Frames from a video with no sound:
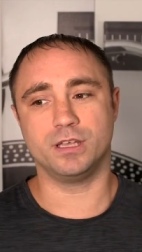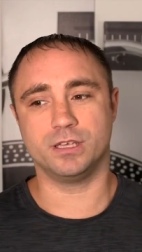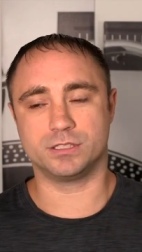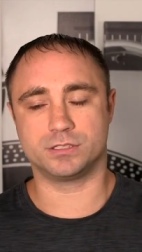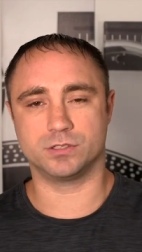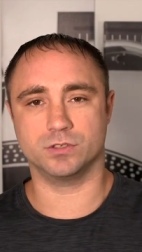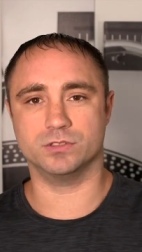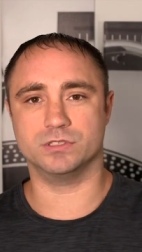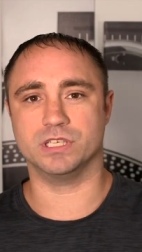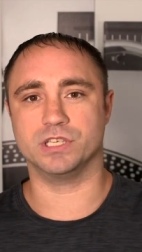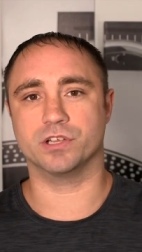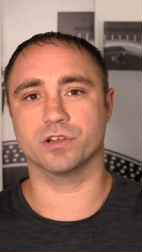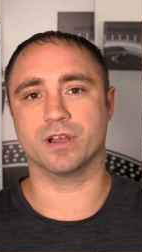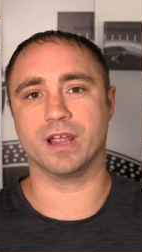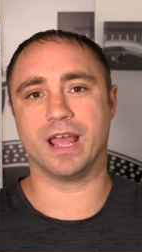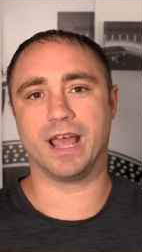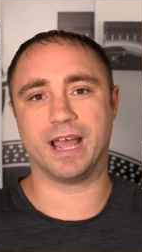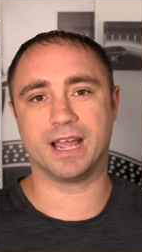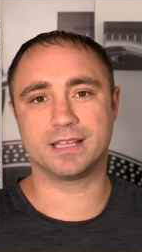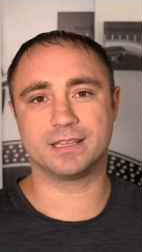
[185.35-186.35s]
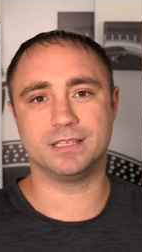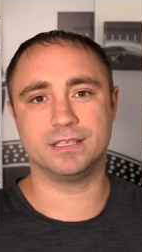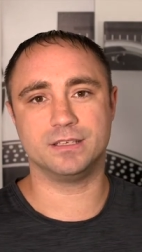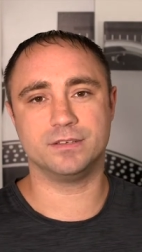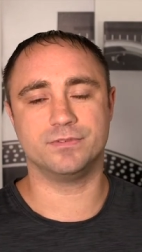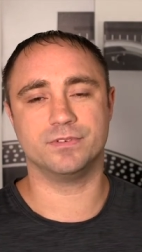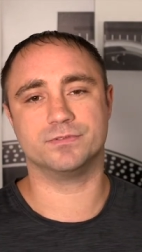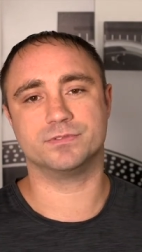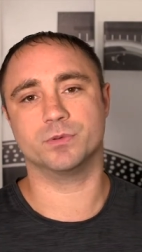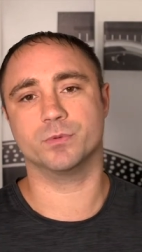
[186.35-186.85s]
It shows that you're
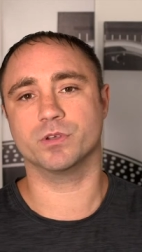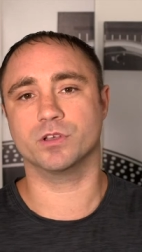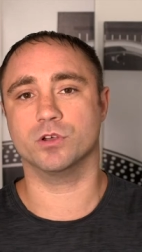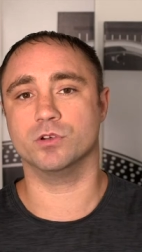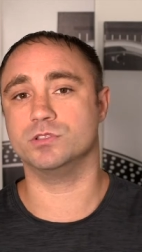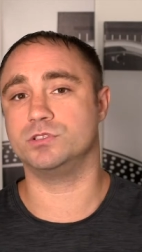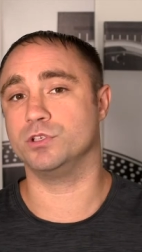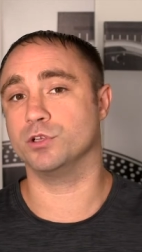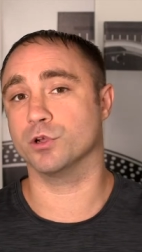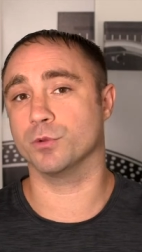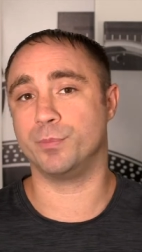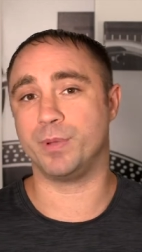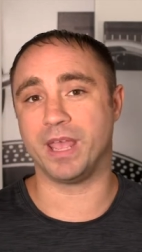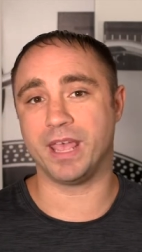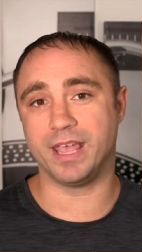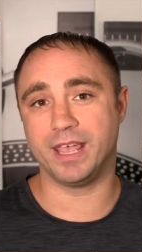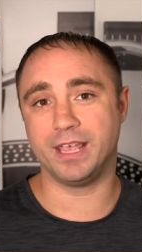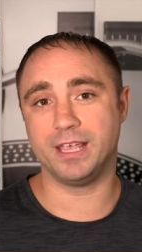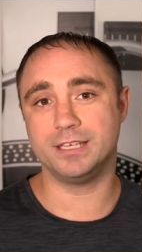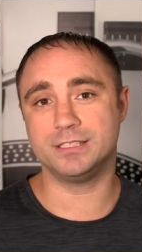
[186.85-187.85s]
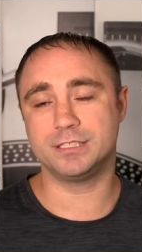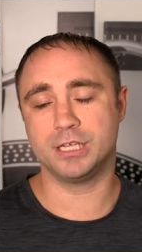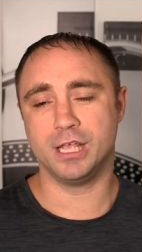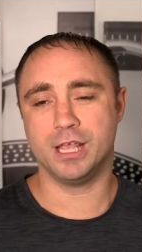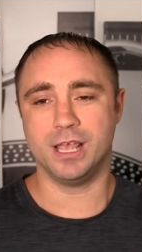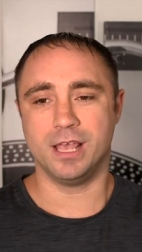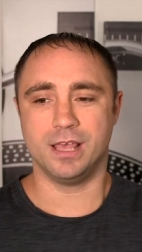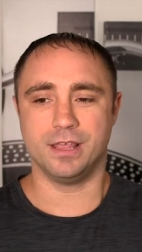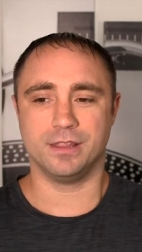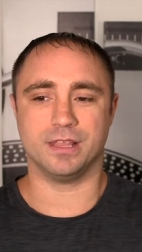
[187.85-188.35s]
active. If someone goes to your page,
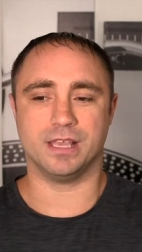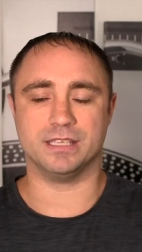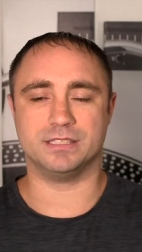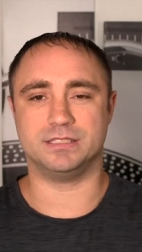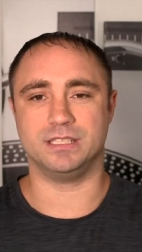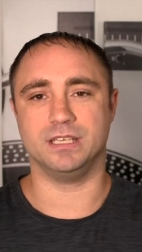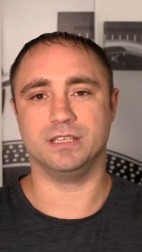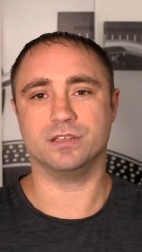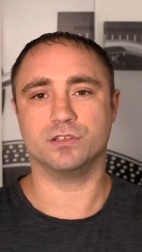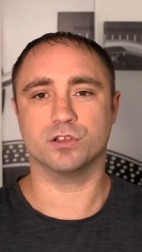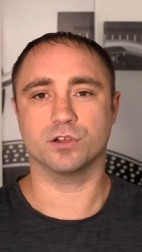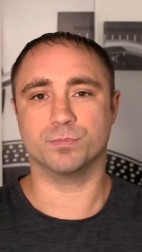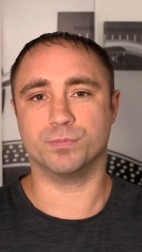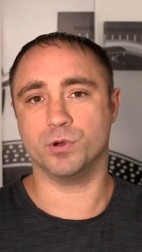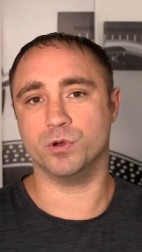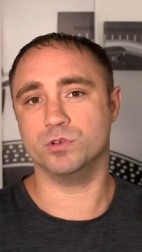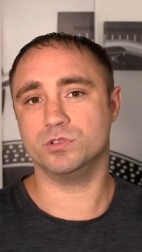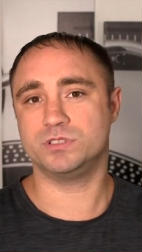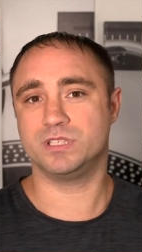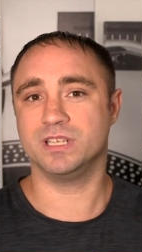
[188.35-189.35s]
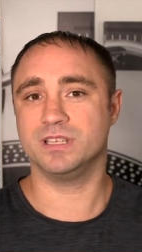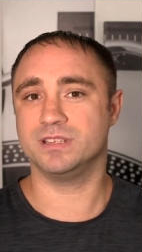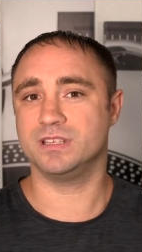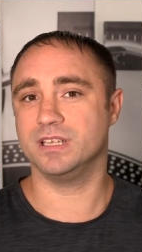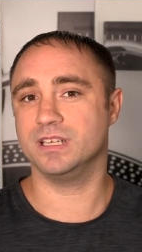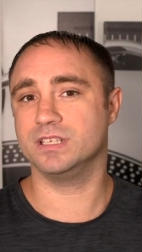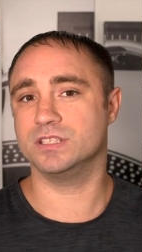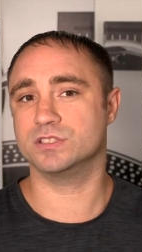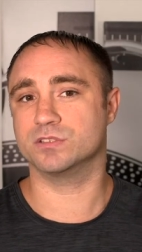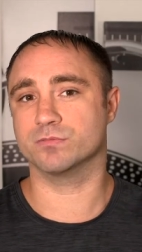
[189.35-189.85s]
they see that you're posting
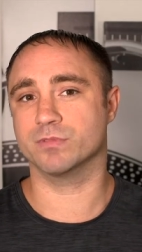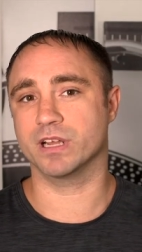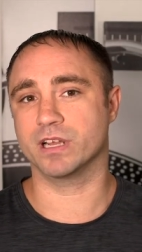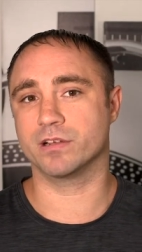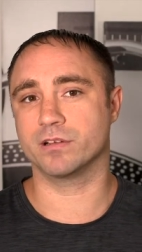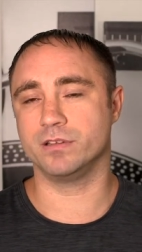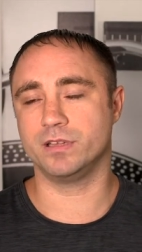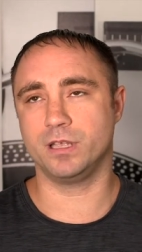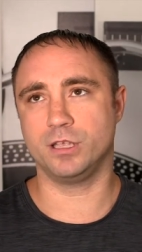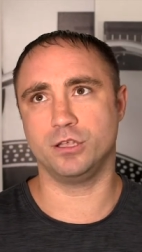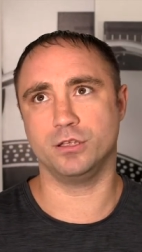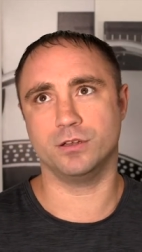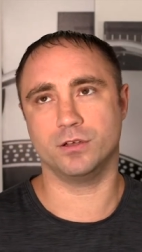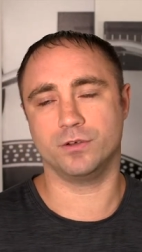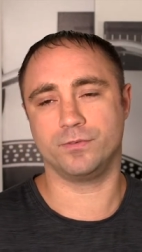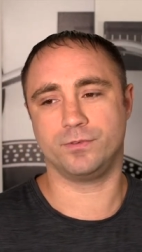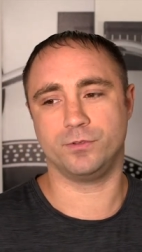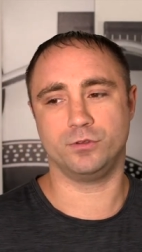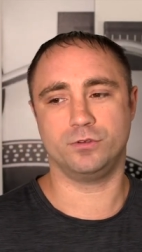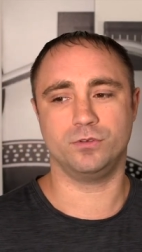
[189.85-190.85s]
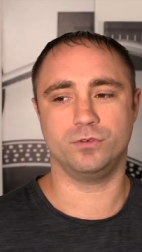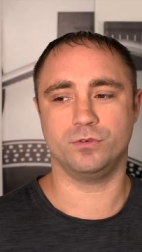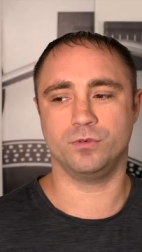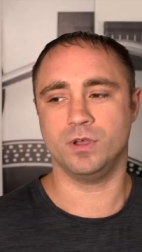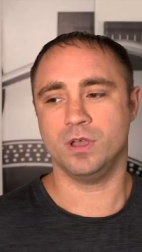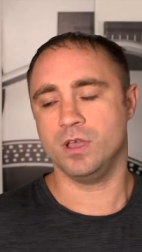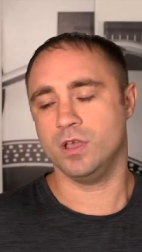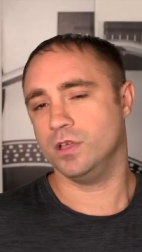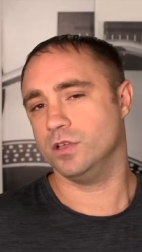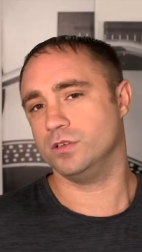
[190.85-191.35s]
things regularly. You know, if you do
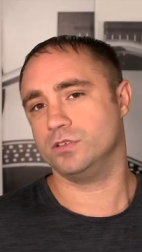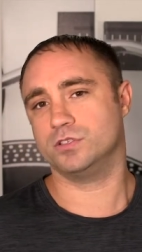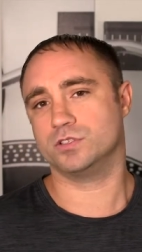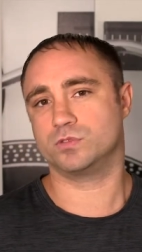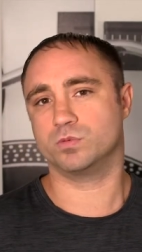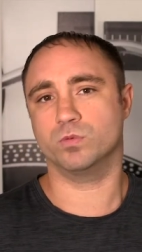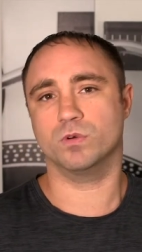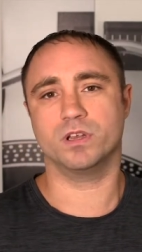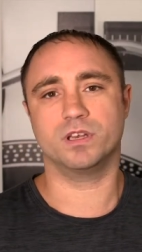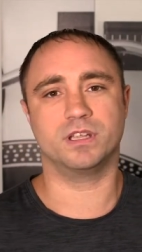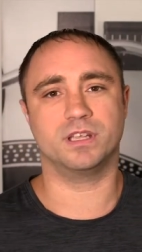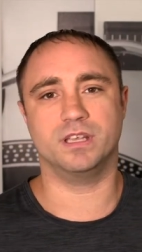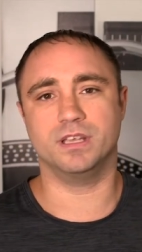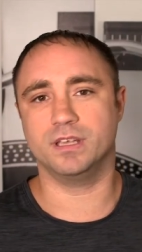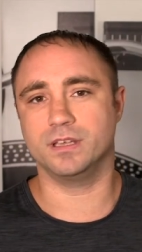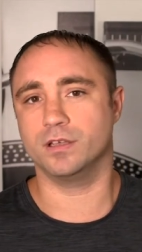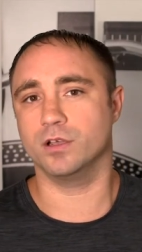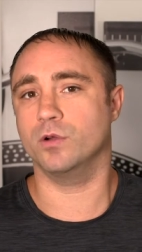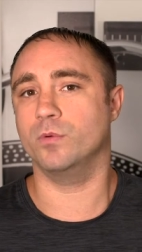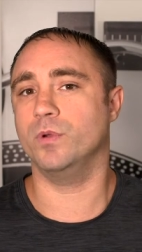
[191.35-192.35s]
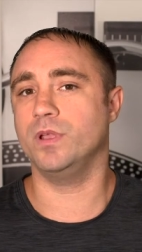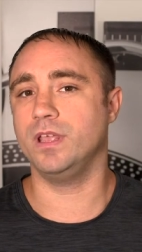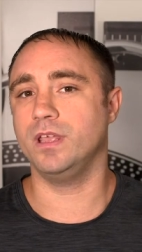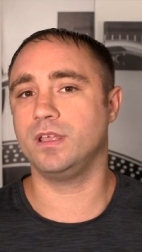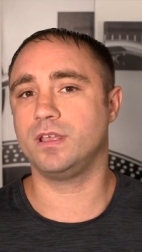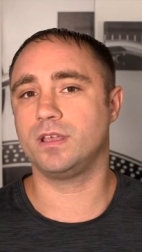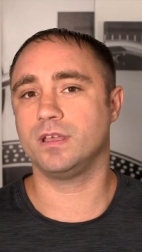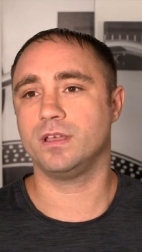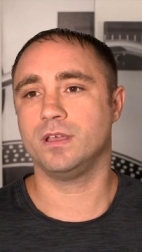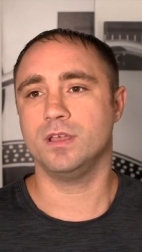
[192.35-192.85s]
just one gig a
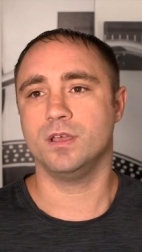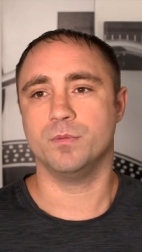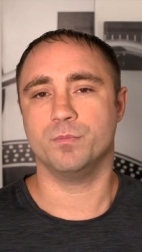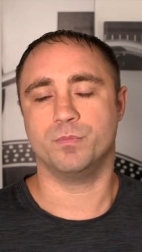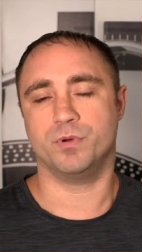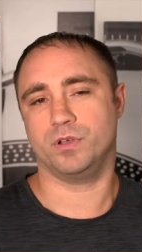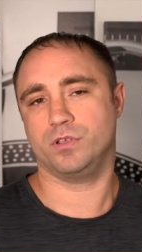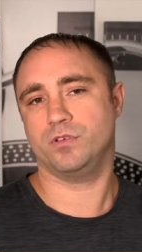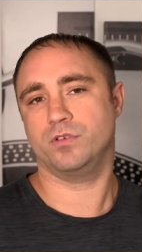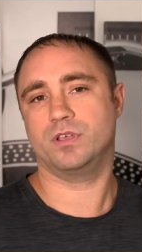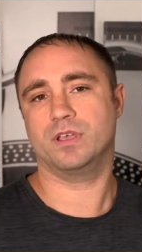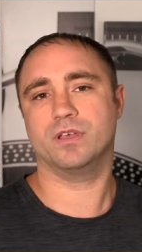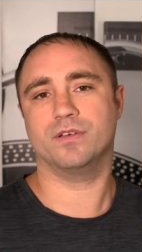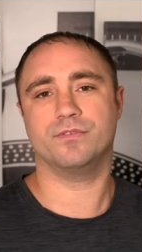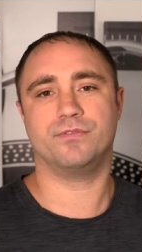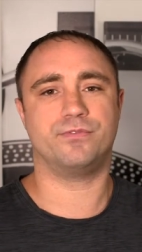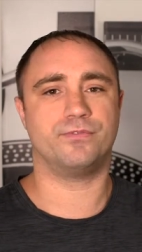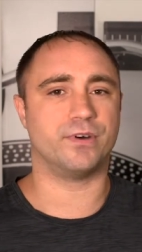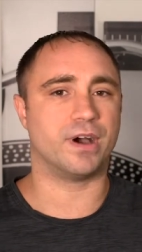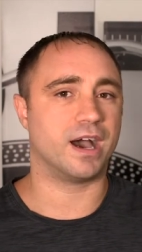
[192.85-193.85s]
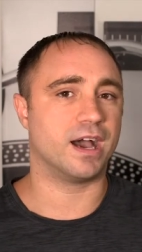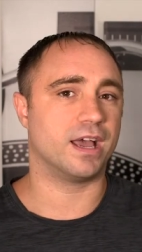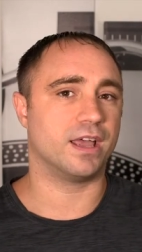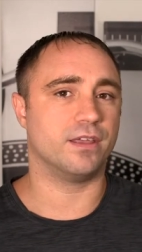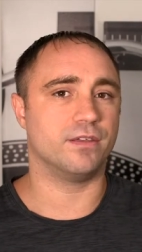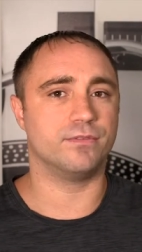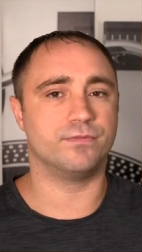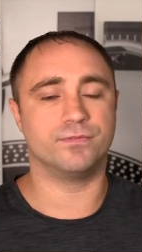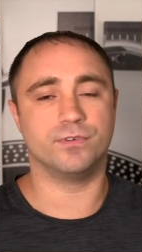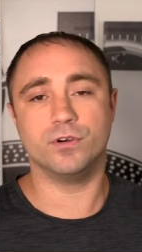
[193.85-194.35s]
week, but you get
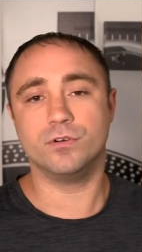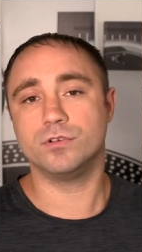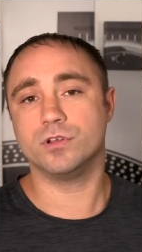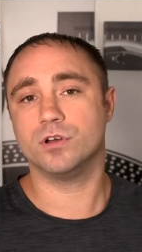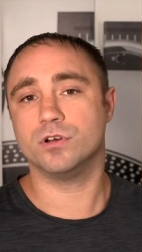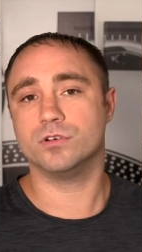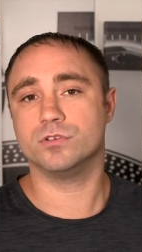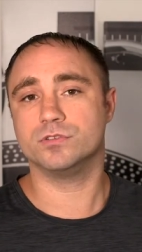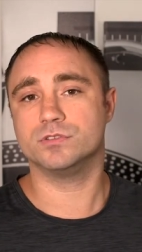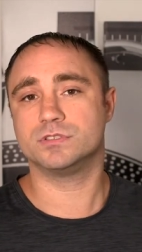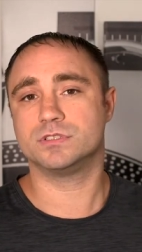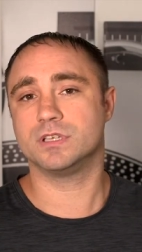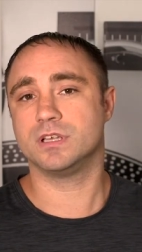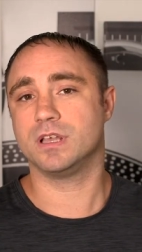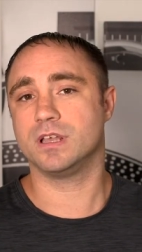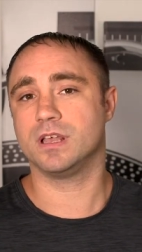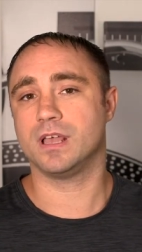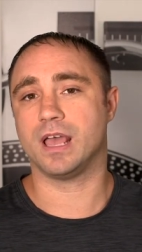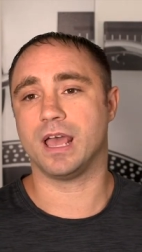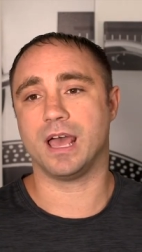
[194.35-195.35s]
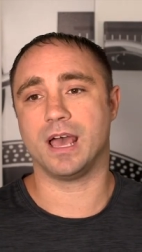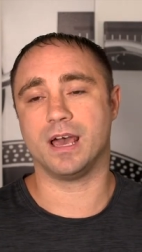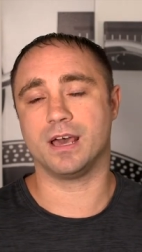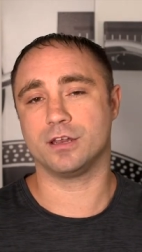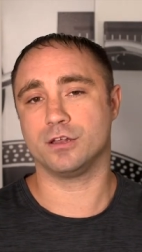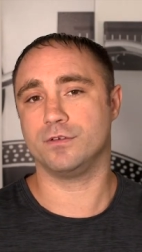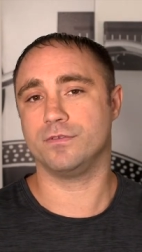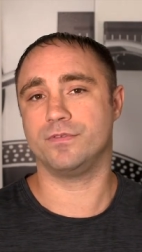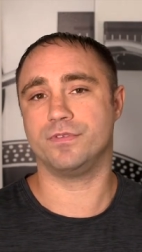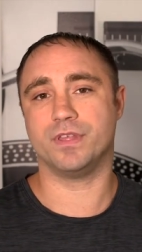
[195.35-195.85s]
five photos
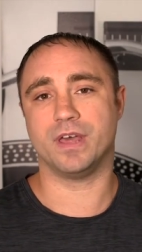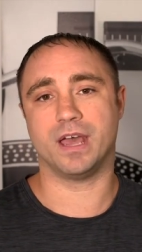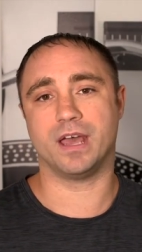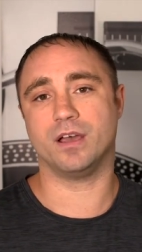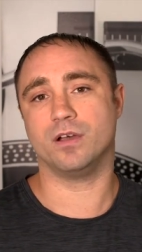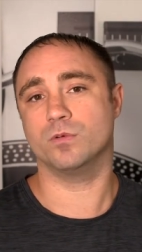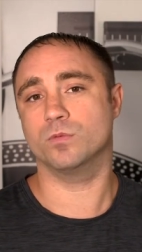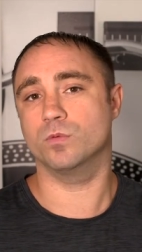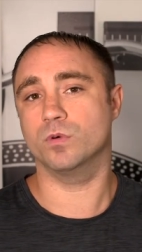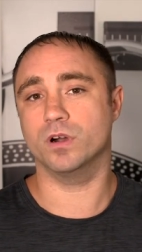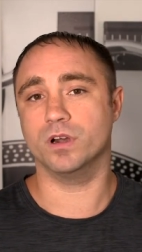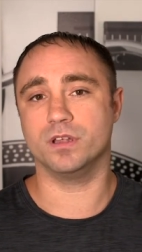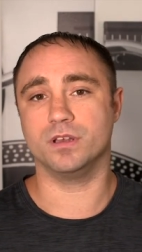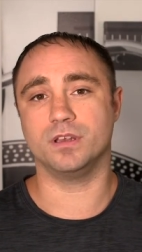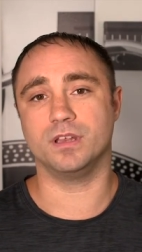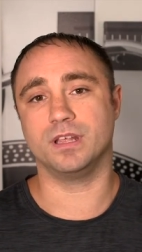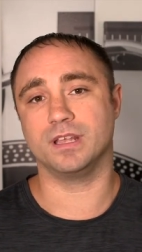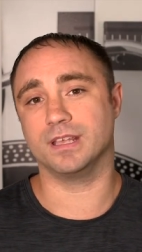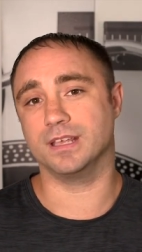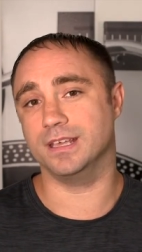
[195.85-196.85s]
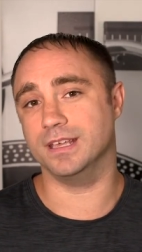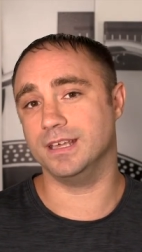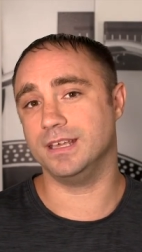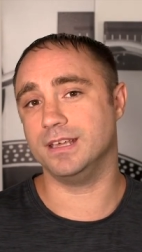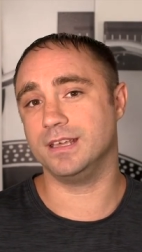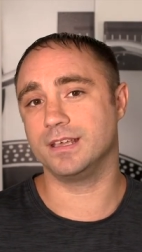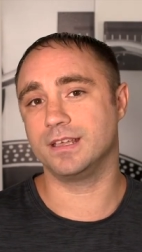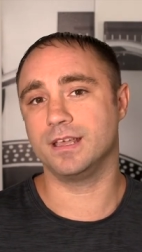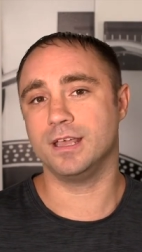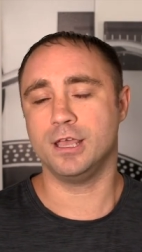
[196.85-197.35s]
out of that one
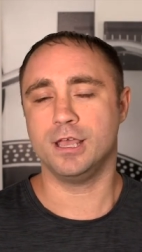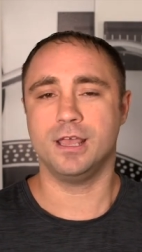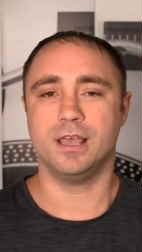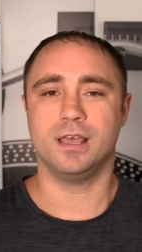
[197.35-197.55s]
gig,